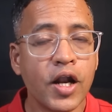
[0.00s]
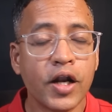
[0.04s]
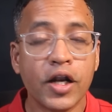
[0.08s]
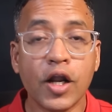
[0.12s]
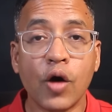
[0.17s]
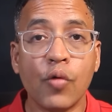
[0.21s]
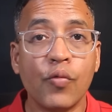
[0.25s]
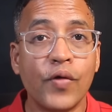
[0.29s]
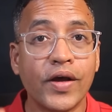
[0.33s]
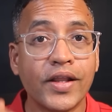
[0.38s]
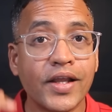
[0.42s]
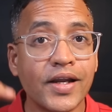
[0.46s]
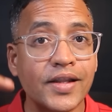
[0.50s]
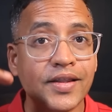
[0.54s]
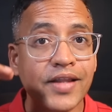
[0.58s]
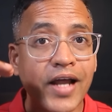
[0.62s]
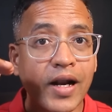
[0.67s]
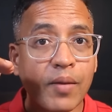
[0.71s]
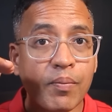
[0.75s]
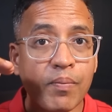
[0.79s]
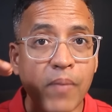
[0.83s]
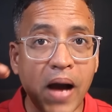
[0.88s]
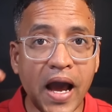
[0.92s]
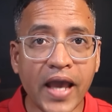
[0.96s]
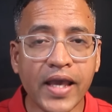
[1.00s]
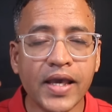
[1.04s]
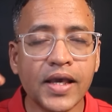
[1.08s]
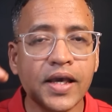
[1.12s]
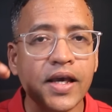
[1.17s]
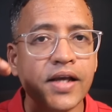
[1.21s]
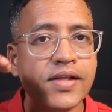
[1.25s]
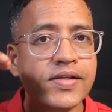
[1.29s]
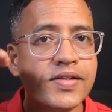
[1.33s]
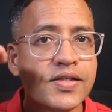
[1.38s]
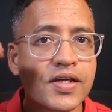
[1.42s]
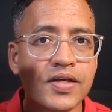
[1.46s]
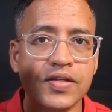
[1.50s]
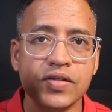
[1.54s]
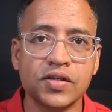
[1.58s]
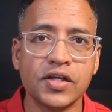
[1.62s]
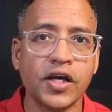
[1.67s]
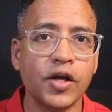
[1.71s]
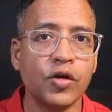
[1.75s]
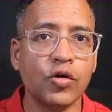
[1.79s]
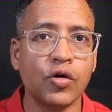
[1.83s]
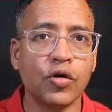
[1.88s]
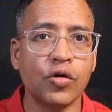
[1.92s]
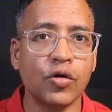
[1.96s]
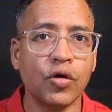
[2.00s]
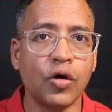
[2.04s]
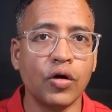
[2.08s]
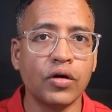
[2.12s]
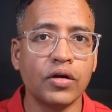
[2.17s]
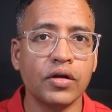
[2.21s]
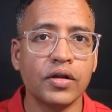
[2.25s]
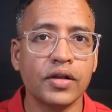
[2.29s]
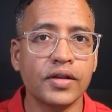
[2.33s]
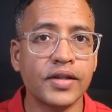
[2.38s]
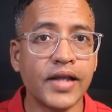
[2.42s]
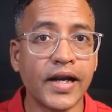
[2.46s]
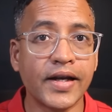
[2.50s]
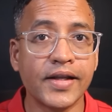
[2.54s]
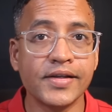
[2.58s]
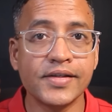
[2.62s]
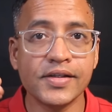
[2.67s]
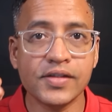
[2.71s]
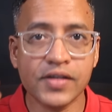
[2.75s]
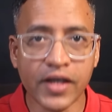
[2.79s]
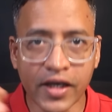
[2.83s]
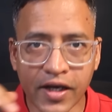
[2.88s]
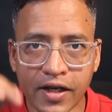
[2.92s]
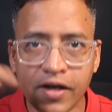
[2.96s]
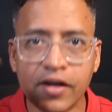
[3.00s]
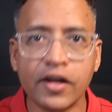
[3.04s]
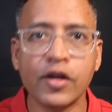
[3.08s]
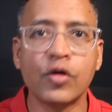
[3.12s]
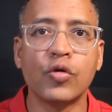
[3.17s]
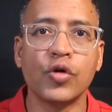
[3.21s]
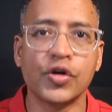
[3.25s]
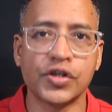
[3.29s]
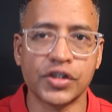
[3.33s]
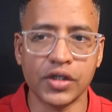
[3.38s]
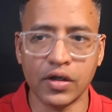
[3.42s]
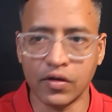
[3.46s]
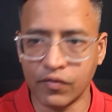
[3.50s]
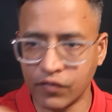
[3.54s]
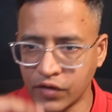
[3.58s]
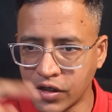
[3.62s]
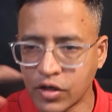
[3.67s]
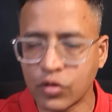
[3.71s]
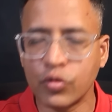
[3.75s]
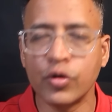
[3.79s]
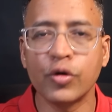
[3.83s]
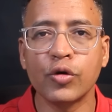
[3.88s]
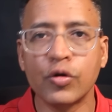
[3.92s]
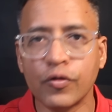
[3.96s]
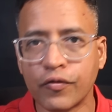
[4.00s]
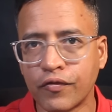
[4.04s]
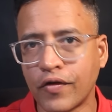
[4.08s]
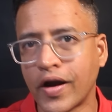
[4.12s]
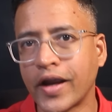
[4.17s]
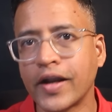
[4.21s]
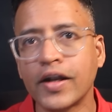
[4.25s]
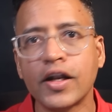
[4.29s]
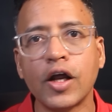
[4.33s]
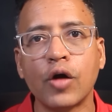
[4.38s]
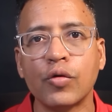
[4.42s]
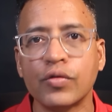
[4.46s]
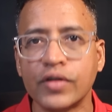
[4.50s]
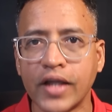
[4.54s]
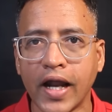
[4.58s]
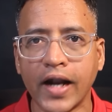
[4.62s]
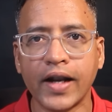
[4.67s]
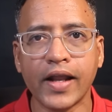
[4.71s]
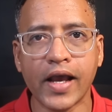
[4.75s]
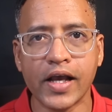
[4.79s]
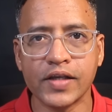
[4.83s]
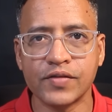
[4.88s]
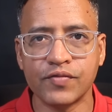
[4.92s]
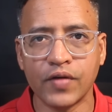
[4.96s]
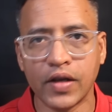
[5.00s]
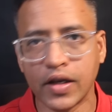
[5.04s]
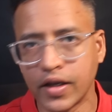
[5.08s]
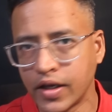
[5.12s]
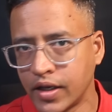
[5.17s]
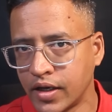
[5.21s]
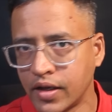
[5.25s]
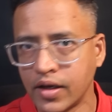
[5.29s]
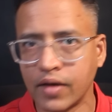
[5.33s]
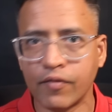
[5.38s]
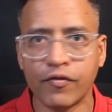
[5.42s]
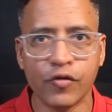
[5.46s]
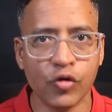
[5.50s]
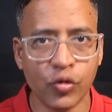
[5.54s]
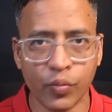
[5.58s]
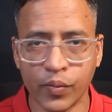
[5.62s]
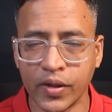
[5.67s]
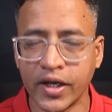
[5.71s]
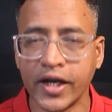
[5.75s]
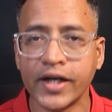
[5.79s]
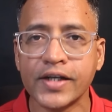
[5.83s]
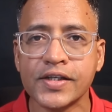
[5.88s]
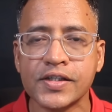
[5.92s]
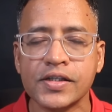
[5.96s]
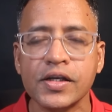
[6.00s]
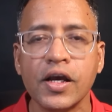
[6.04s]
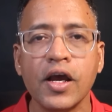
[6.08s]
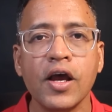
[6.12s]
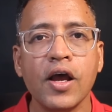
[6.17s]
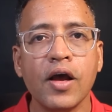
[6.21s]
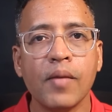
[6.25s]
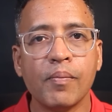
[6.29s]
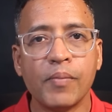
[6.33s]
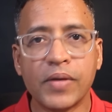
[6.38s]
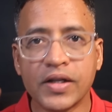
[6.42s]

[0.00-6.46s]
Now, whether that buying can sustain or not, that is a secondary question. We are going to find out that as well in a few minutes.